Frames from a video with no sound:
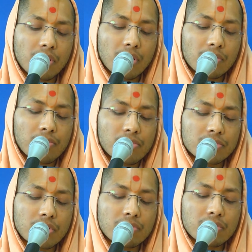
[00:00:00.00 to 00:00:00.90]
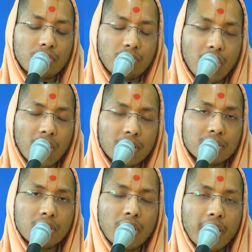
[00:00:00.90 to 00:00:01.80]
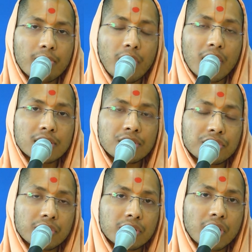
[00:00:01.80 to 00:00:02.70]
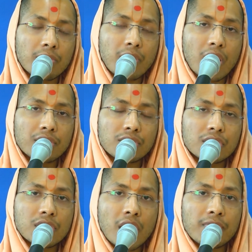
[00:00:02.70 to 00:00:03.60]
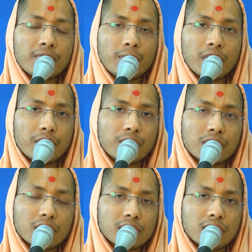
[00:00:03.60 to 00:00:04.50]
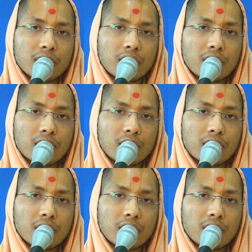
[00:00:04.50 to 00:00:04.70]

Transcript: for service of Maharaj and Maharaj instructed him not to touch any female devotees.